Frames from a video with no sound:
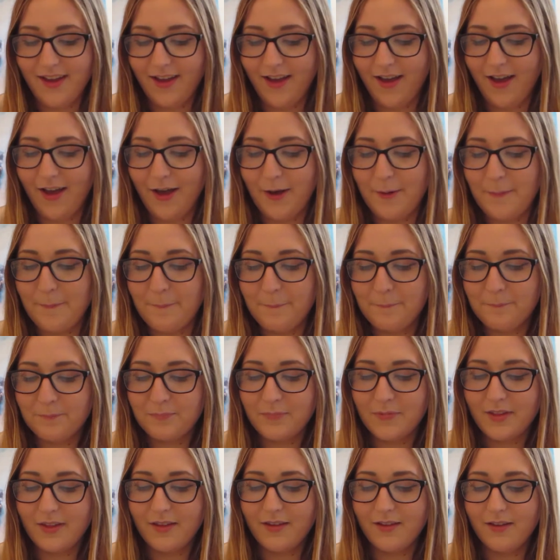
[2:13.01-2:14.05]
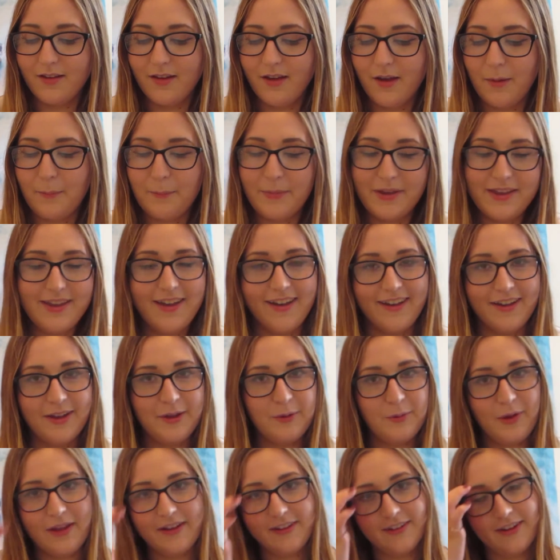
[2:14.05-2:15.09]
But yeah,
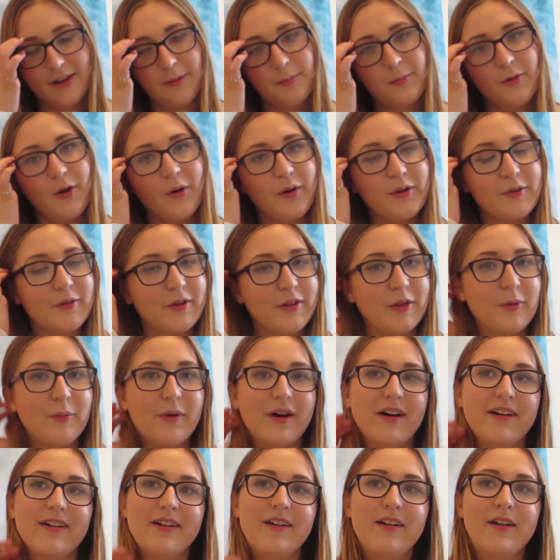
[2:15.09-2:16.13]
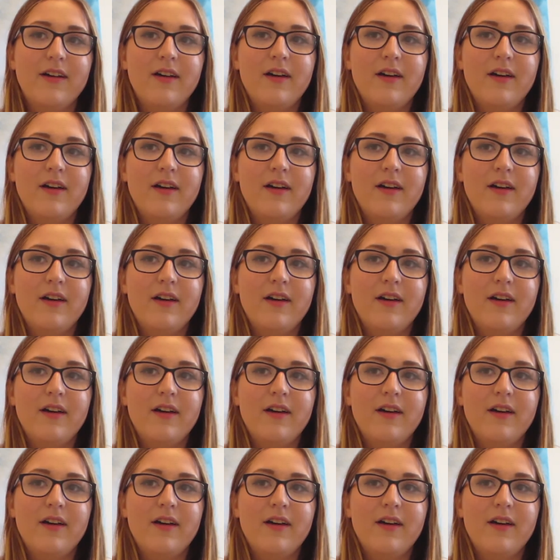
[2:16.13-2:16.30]
it ended up going really well.